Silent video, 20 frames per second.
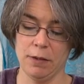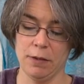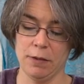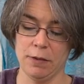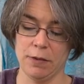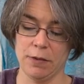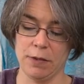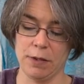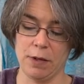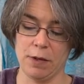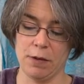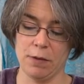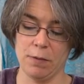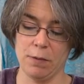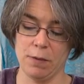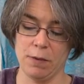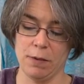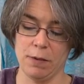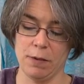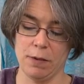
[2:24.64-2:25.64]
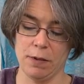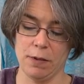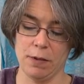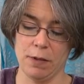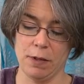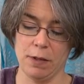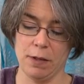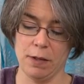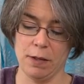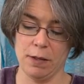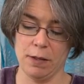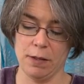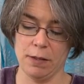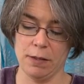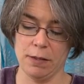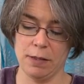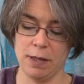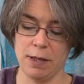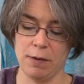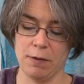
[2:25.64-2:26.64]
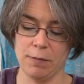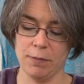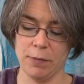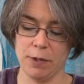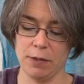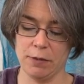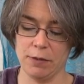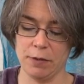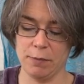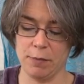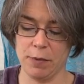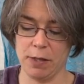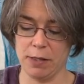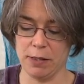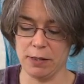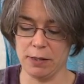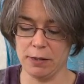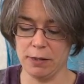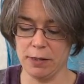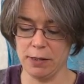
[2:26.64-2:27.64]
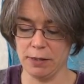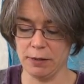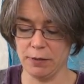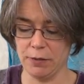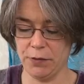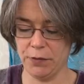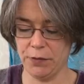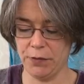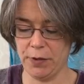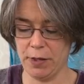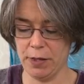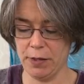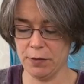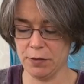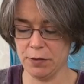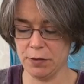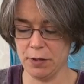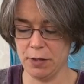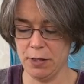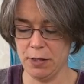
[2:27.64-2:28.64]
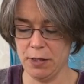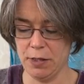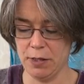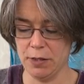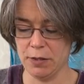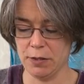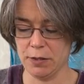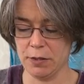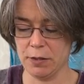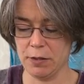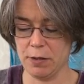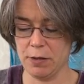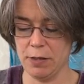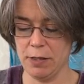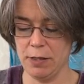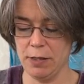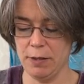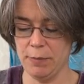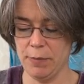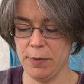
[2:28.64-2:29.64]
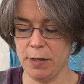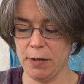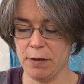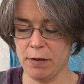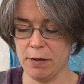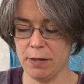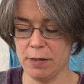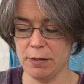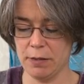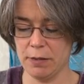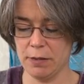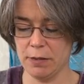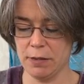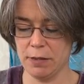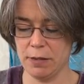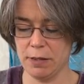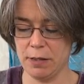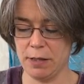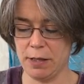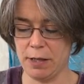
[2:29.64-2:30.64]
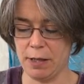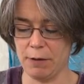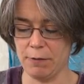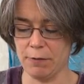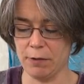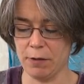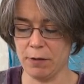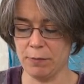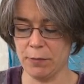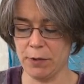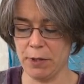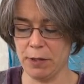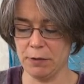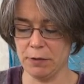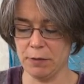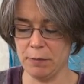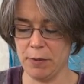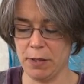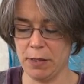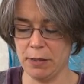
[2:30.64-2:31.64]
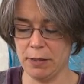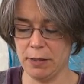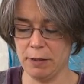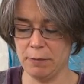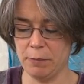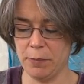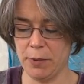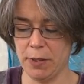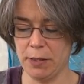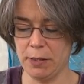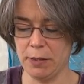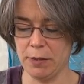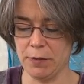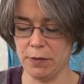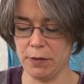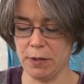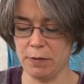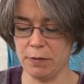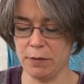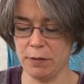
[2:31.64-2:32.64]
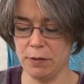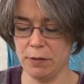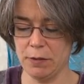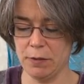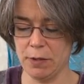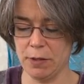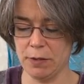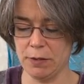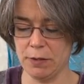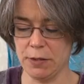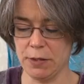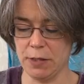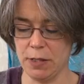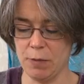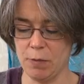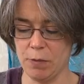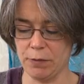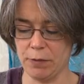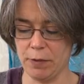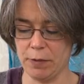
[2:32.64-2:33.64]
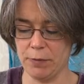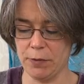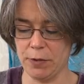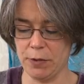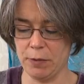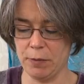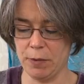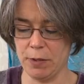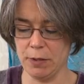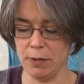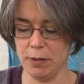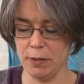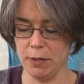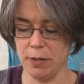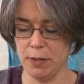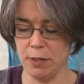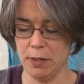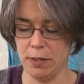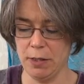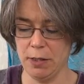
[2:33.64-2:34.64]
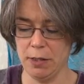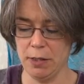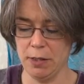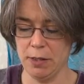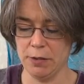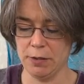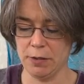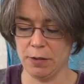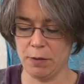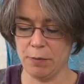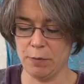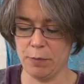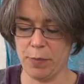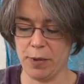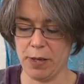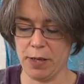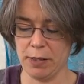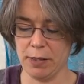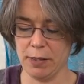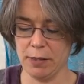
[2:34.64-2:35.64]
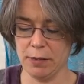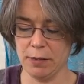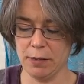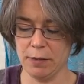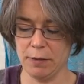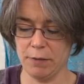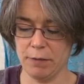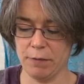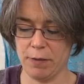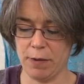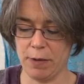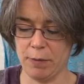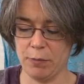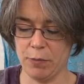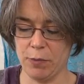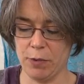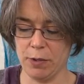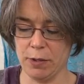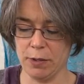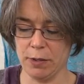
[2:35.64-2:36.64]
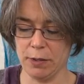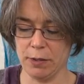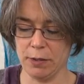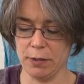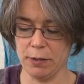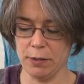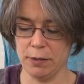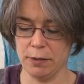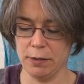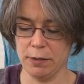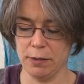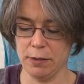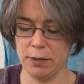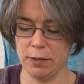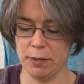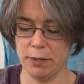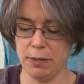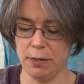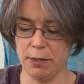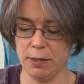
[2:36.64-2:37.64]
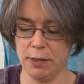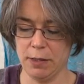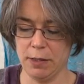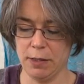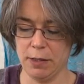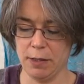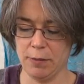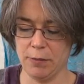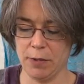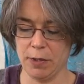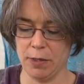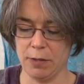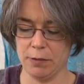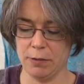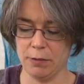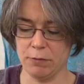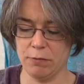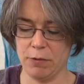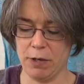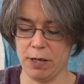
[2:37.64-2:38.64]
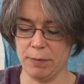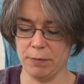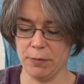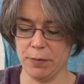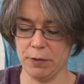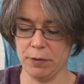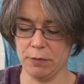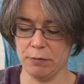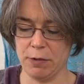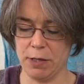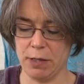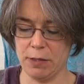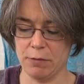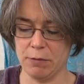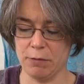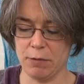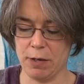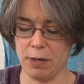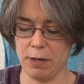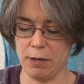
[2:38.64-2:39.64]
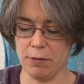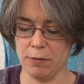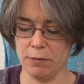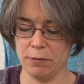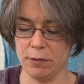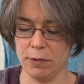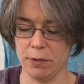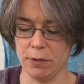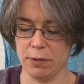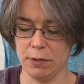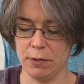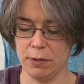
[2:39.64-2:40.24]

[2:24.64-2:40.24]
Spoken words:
So now I'm going to make a little stitch slightly behind and to the left. I'm going to make it bigger so that you can see what I'm doing. So back into the fabric, I'm going to wrap the thread around,